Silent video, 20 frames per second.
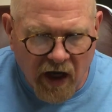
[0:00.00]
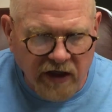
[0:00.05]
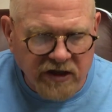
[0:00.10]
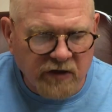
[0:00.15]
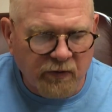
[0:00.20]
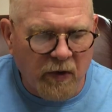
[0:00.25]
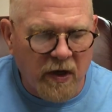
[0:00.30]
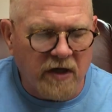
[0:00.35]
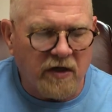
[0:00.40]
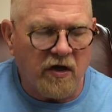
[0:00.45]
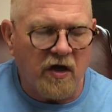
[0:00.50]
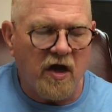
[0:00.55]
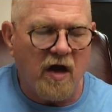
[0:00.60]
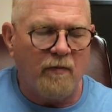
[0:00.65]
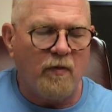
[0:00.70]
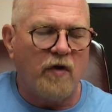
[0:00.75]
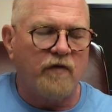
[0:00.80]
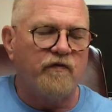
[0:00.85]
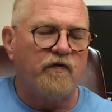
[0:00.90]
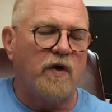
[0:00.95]
not speak to
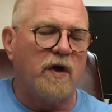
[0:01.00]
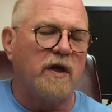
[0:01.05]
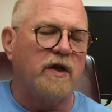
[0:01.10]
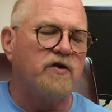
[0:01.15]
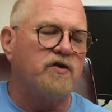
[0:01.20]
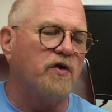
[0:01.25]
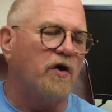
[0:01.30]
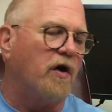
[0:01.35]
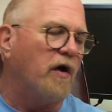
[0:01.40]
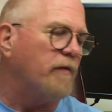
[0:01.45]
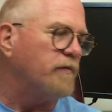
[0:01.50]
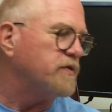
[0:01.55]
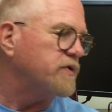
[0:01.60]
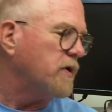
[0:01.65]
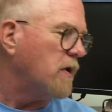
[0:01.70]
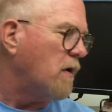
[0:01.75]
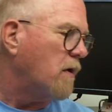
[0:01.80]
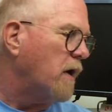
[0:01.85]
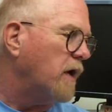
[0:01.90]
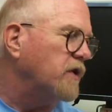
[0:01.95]
him on friendly terms.
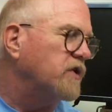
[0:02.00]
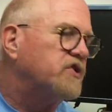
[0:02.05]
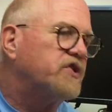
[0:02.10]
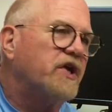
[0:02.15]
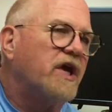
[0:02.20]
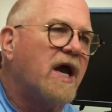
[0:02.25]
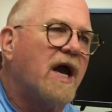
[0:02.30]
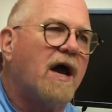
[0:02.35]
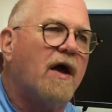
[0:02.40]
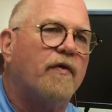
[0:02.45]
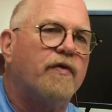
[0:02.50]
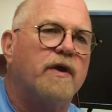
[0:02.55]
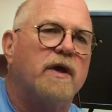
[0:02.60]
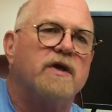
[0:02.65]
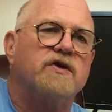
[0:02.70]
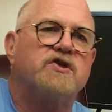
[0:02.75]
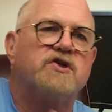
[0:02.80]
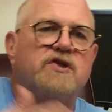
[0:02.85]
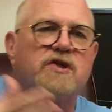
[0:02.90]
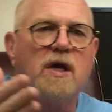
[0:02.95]
All right, you see how
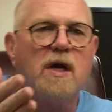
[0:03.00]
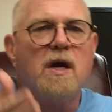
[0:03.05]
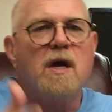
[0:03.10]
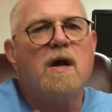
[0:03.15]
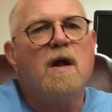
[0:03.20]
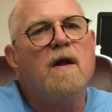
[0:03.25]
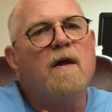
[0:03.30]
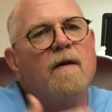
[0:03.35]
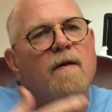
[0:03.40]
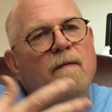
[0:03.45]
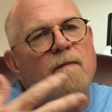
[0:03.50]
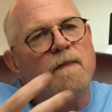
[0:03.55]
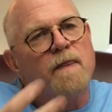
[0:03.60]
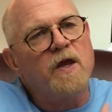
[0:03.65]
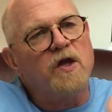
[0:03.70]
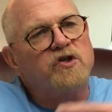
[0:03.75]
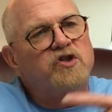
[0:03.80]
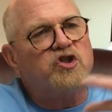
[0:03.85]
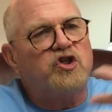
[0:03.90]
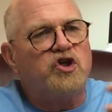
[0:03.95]
this
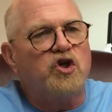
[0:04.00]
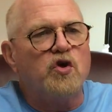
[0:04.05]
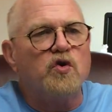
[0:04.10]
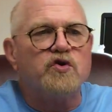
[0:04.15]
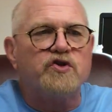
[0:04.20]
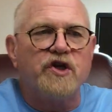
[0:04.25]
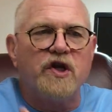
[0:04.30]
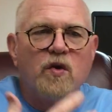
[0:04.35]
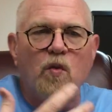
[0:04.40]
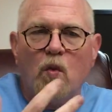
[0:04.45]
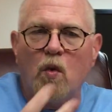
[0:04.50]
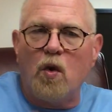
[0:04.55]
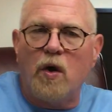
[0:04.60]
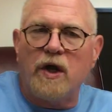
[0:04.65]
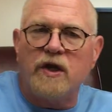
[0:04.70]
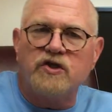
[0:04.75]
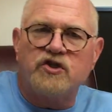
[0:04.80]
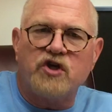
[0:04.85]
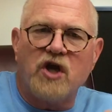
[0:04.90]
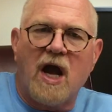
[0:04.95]
choosing
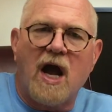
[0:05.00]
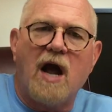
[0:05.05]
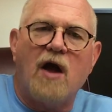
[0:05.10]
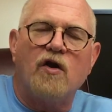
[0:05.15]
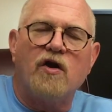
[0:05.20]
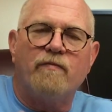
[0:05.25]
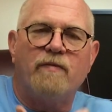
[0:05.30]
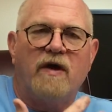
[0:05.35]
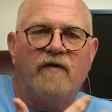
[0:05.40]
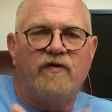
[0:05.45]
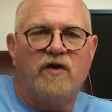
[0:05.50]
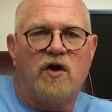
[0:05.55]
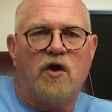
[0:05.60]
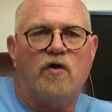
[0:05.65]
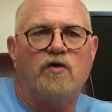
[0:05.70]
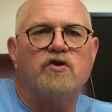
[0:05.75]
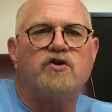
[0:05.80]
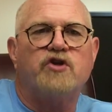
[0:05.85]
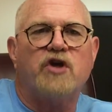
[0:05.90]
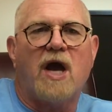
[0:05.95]
one child above the
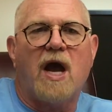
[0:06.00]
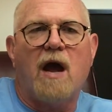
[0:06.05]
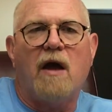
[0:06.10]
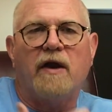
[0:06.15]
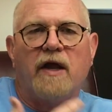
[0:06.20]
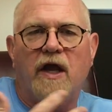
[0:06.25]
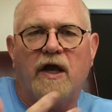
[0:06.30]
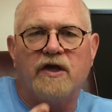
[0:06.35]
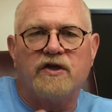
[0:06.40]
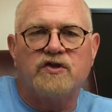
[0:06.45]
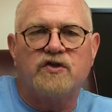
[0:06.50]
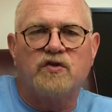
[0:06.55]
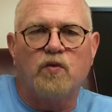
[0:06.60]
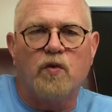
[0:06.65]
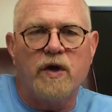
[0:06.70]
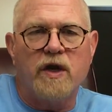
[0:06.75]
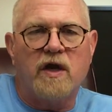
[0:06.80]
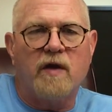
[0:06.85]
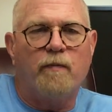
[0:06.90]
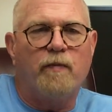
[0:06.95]
other child has
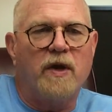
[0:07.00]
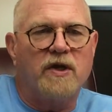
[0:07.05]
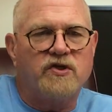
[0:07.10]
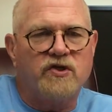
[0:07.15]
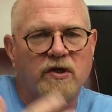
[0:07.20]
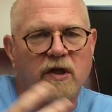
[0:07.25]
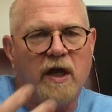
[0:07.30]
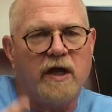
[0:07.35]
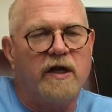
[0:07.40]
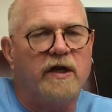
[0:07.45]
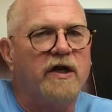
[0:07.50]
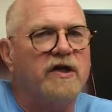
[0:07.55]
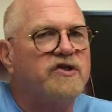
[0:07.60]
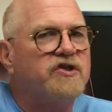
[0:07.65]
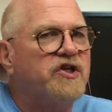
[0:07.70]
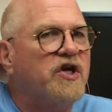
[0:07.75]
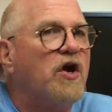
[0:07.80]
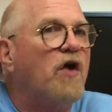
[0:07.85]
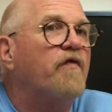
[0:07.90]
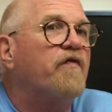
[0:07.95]
recapitulated
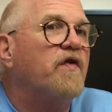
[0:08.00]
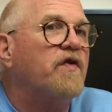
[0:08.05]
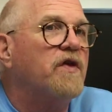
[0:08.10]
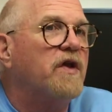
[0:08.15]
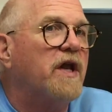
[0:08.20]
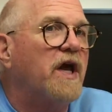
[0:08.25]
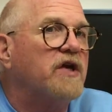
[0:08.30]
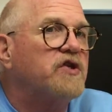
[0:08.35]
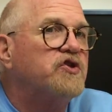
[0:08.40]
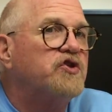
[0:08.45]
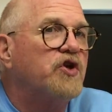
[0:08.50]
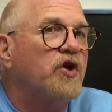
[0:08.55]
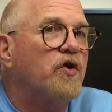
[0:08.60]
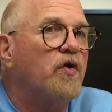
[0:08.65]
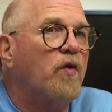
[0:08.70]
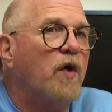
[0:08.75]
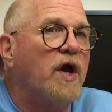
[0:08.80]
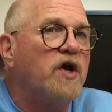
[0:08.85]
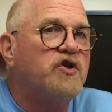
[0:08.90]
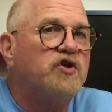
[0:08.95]
itself in the next
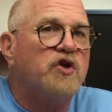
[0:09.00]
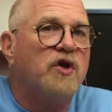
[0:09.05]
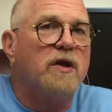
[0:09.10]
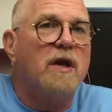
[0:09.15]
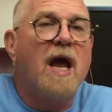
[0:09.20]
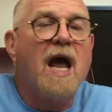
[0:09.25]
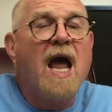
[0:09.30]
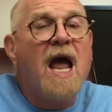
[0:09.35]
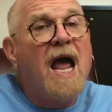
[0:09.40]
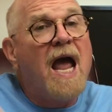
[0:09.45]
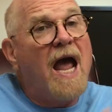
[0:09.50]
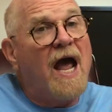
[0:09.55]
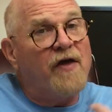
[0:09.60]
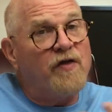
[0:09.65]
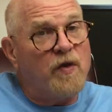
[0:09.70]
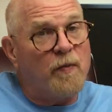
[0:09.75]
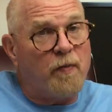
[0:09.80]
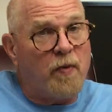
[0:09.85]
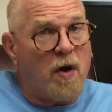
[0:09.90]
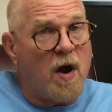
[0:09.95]
generation,
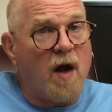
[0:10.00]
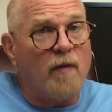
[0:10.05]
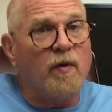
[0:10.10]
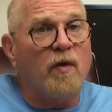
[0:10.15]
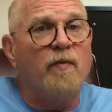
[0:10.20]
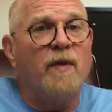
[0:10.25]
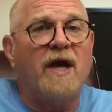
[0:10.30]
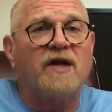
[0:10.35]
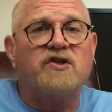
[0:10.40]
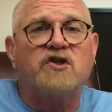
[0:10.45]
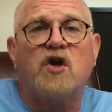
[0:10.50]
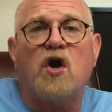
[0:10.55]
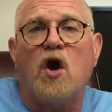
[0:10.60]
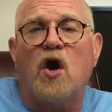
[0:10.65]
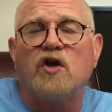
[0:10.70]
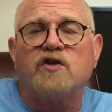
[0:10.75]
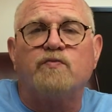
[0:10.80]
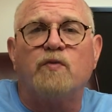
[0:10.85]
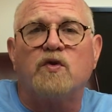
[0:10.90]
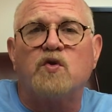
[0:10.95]
and the problem that's
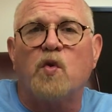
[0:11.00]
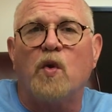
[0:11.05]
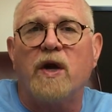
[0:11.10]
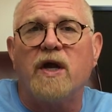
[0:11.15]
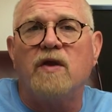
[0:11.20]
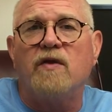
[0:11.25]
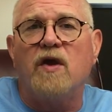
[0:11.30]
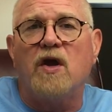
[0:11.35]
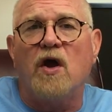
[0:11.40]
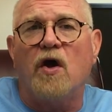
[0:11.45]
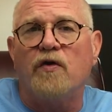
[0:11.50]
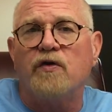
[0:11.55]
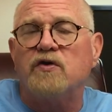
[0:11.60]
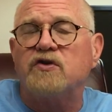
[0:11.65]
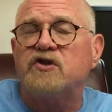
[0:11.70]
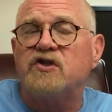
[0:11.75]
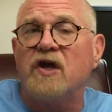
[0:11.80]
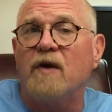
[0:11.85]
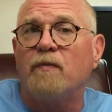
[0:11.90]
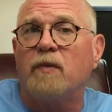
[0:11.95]
caused between the other
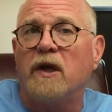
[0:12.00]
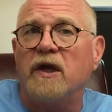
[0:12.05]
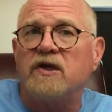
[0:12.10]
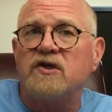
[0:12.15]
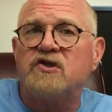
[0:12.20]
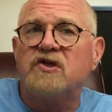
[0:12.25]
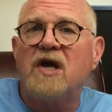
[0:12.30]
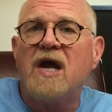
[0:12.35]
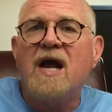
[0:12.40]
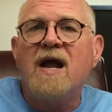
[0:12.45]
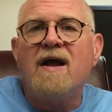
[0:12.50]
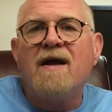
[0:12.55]
siblings.